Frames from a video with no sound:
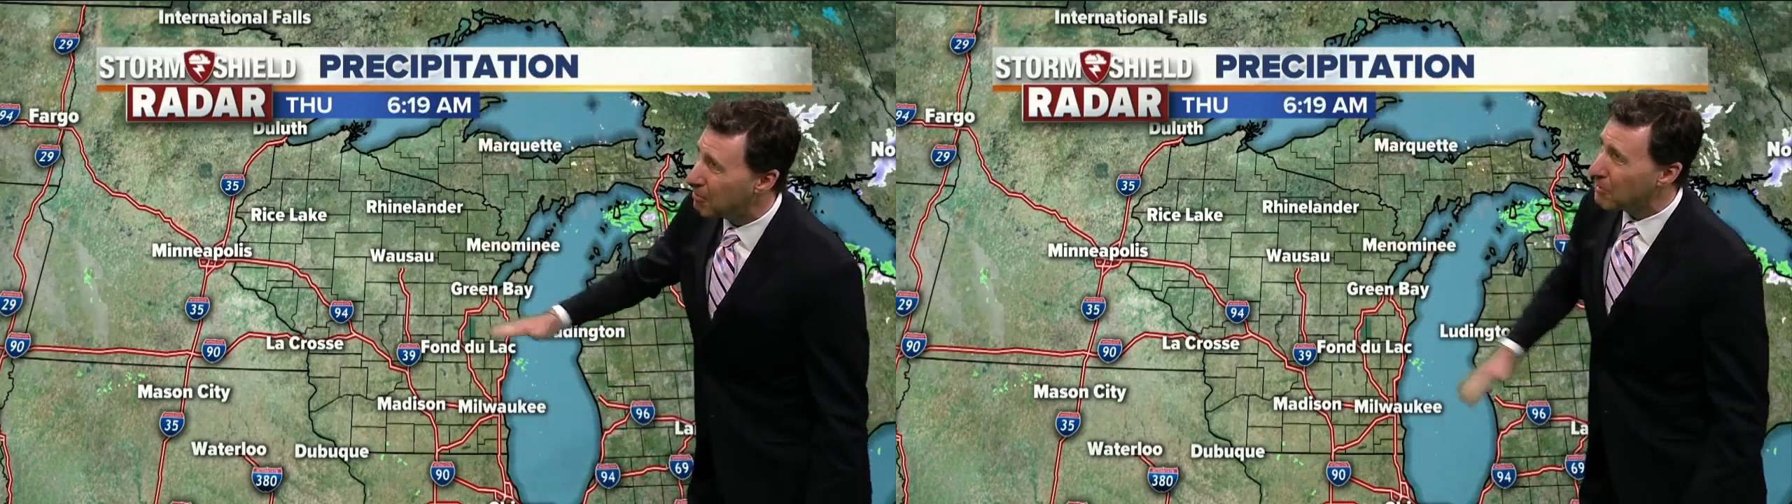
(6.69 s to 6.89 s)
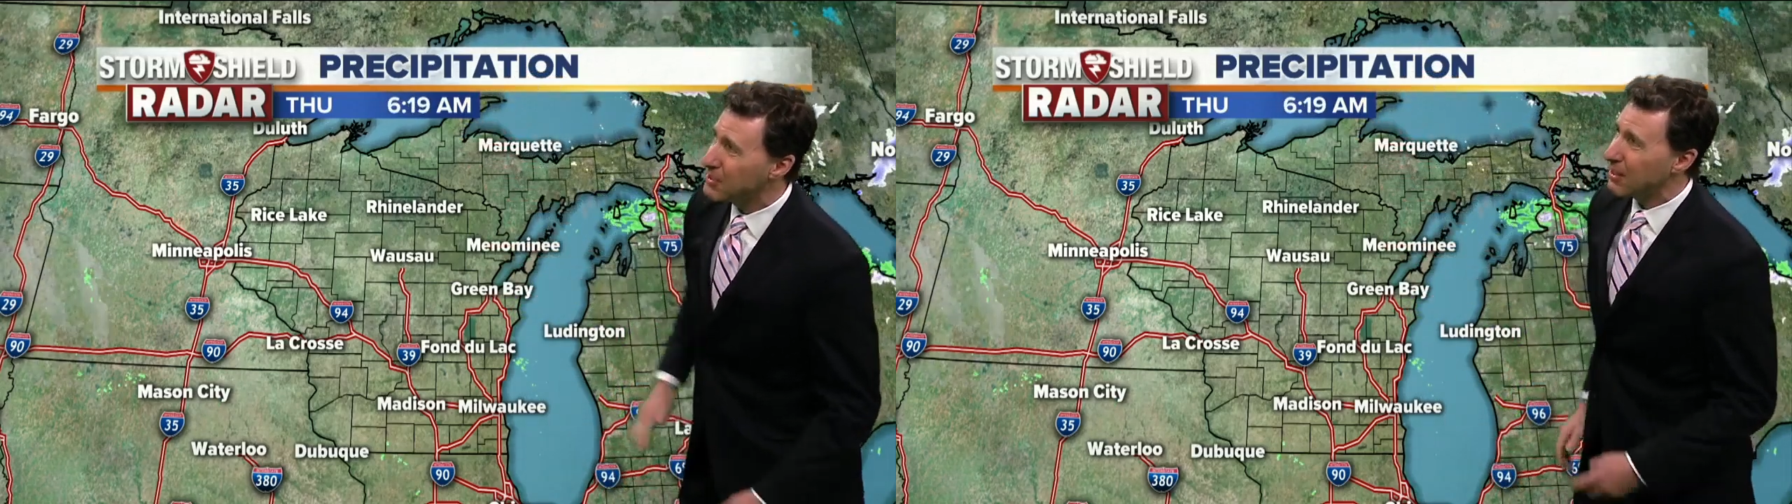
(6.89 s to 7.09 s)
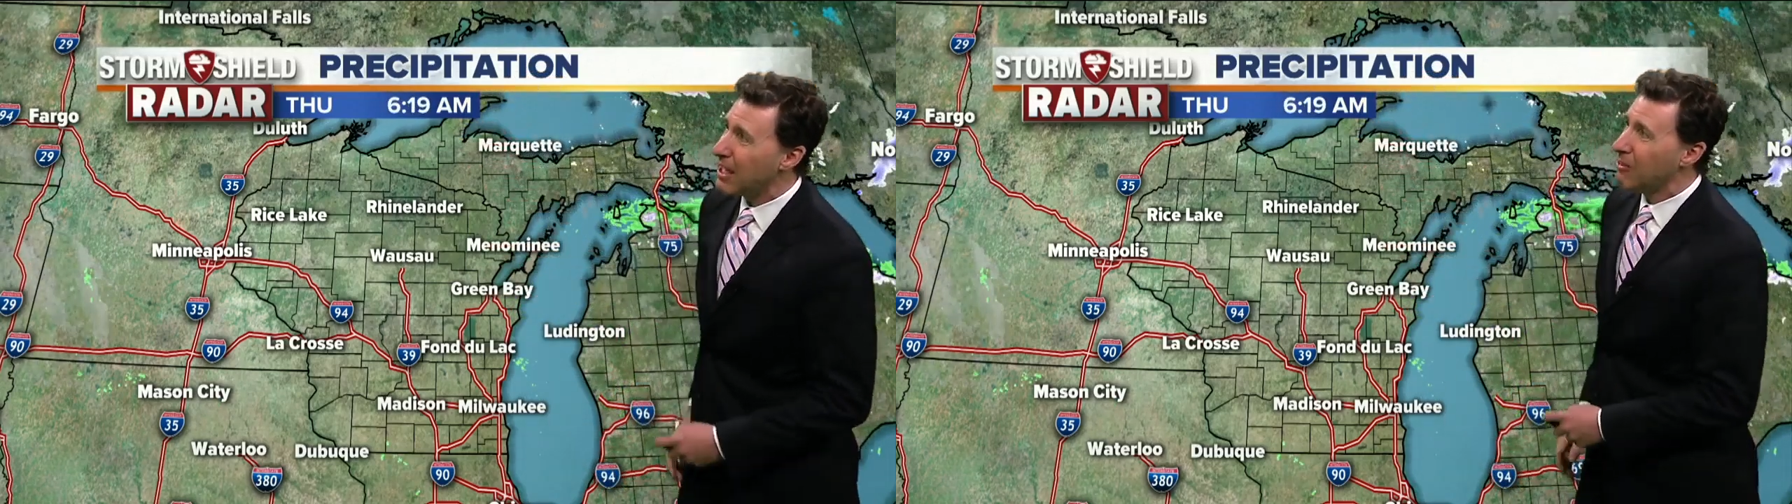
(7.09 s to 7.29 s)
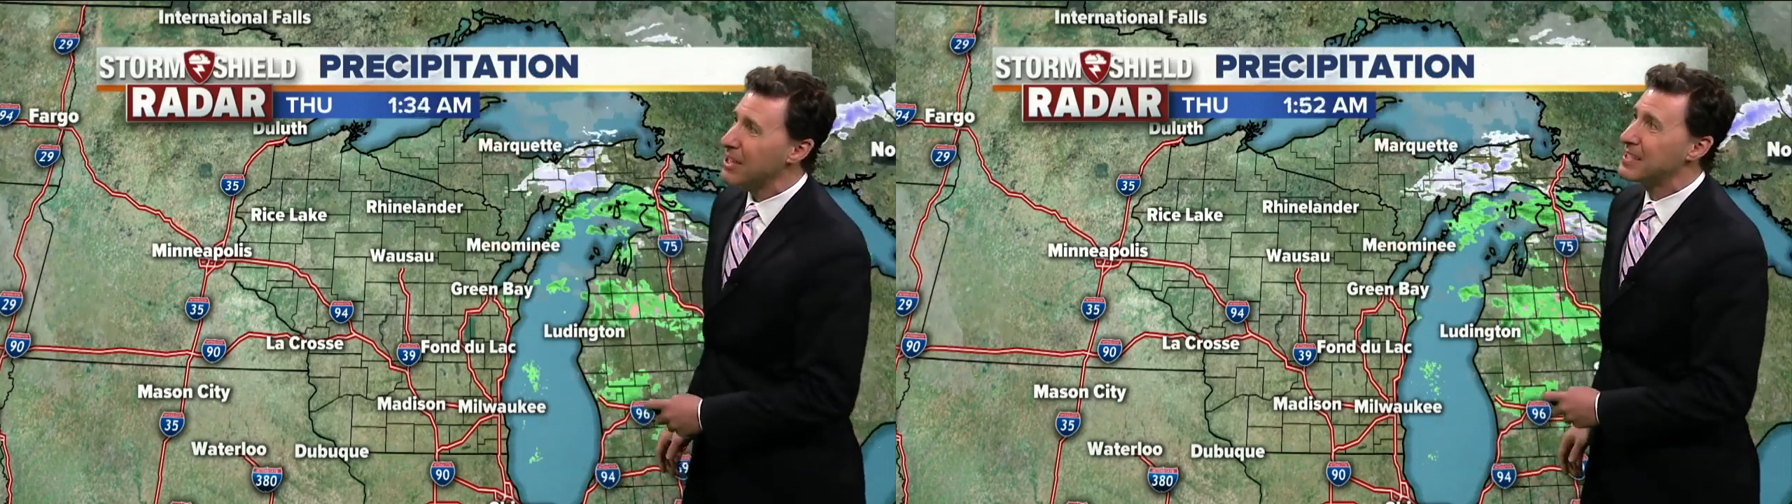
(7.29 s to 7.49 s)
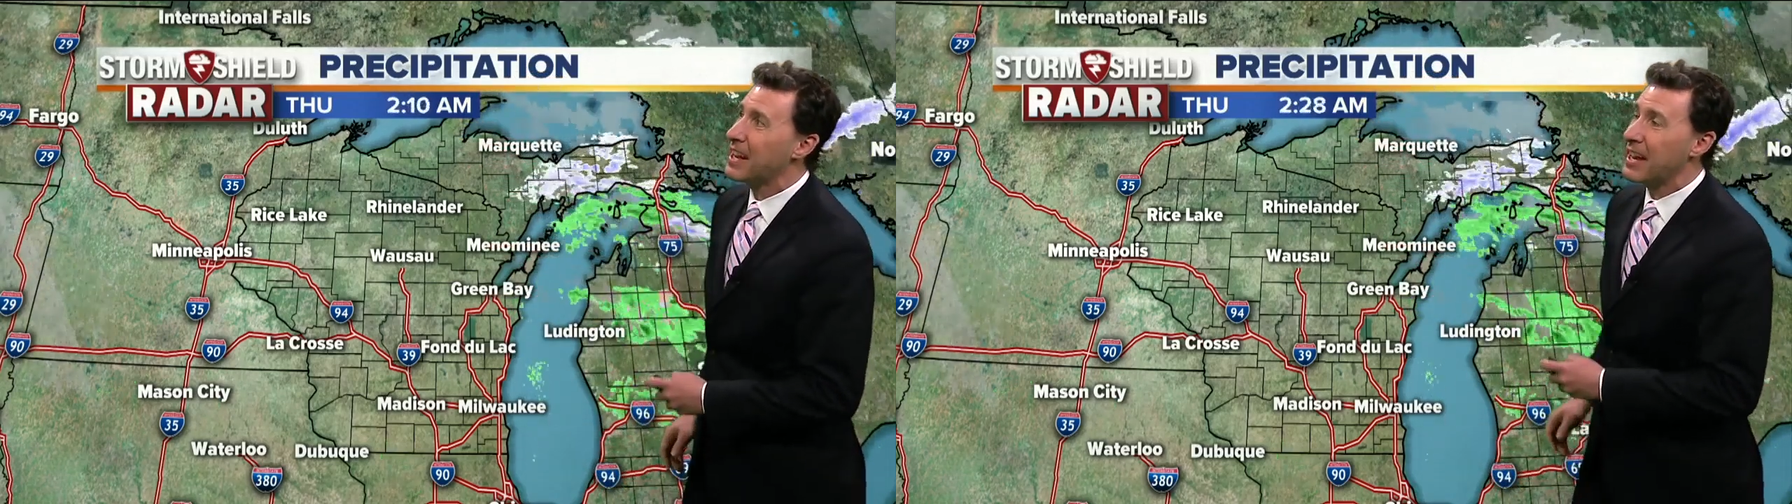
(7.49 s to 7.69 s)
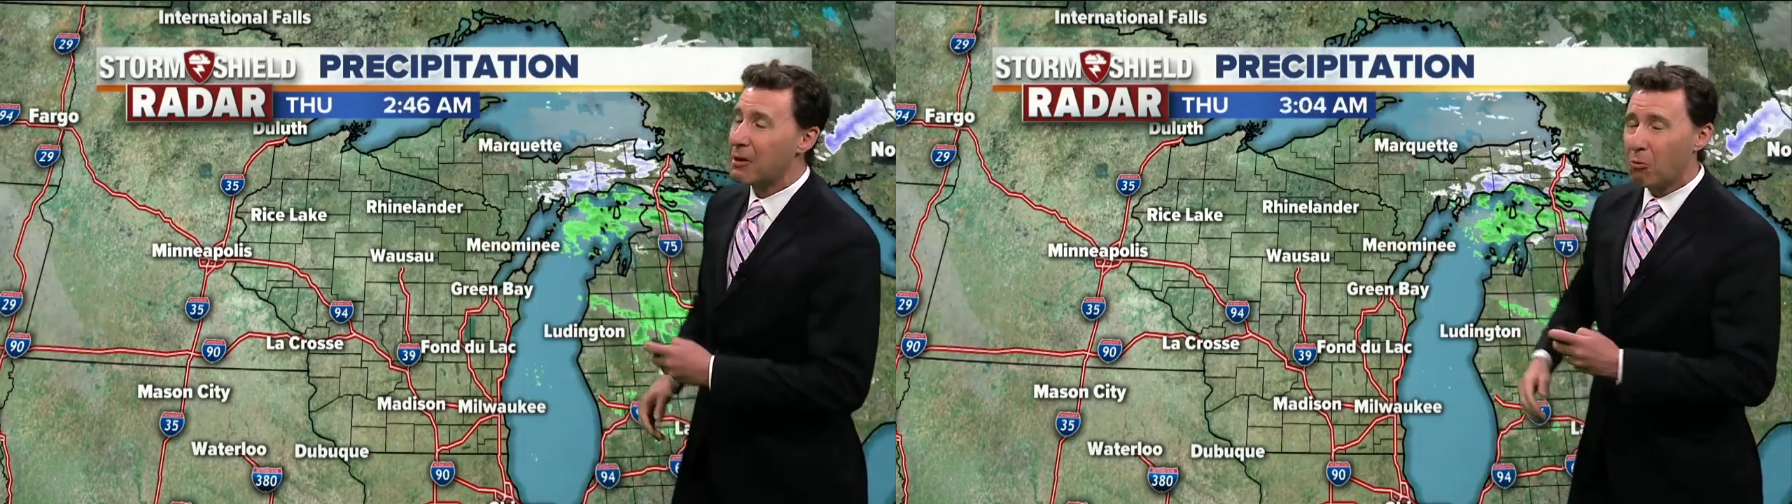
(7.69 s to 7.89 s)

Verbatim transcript: most likely tonight.